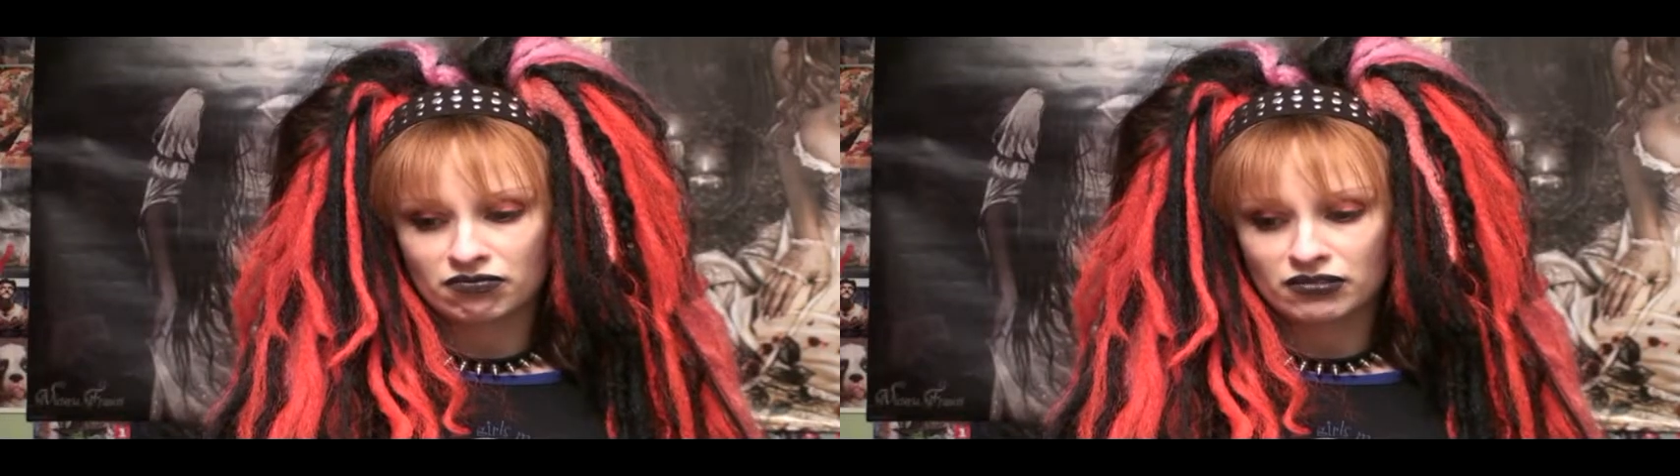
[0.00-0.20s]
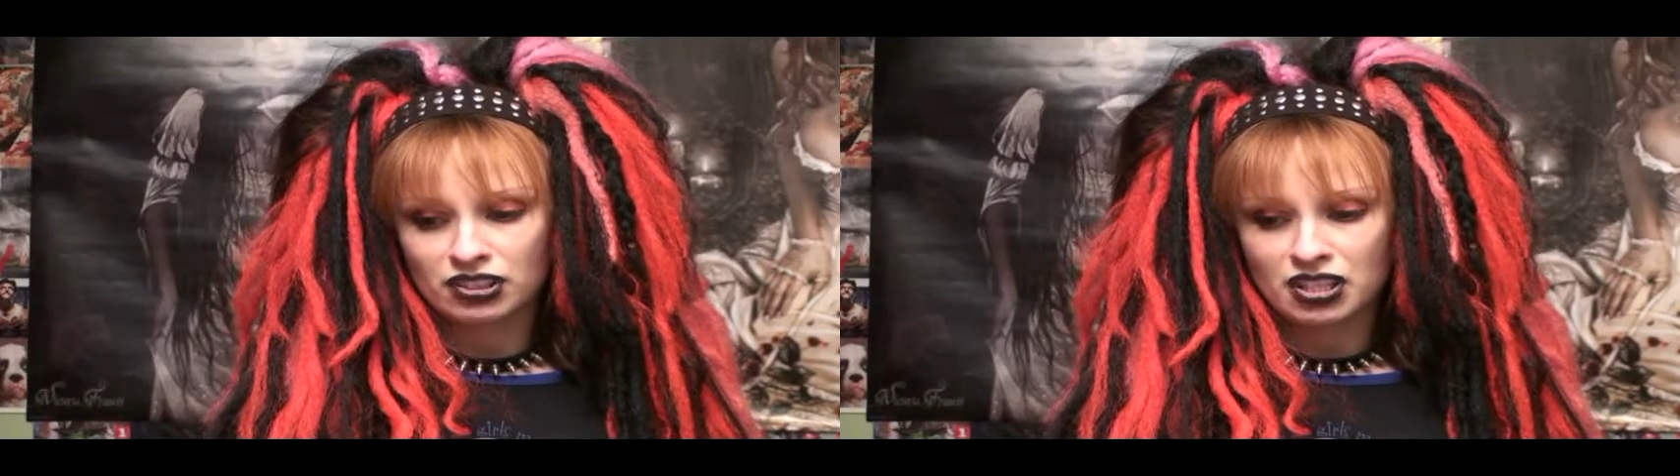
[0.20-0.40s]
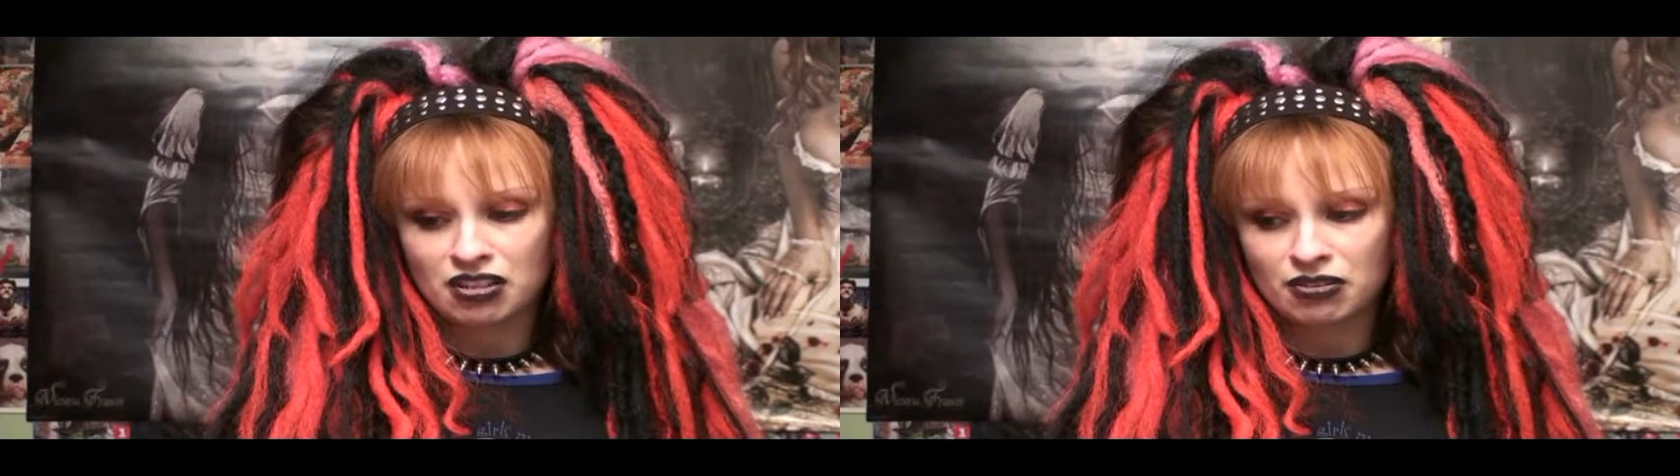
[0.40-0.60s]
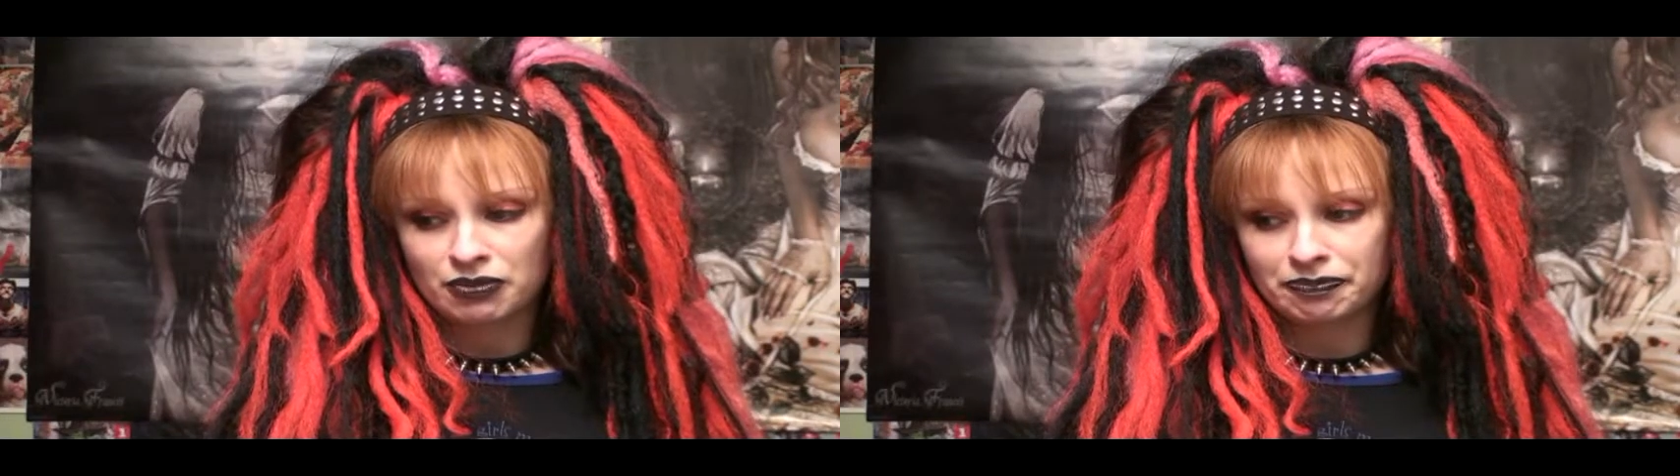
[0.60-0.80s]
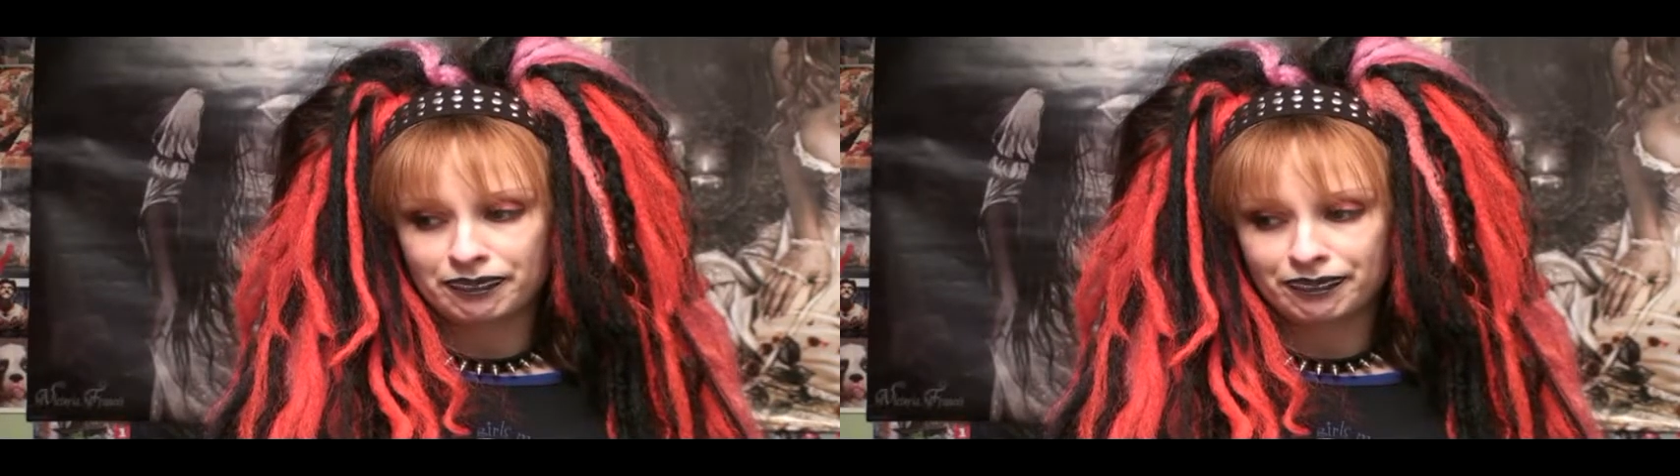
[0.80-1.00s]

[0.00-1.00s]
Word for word: So,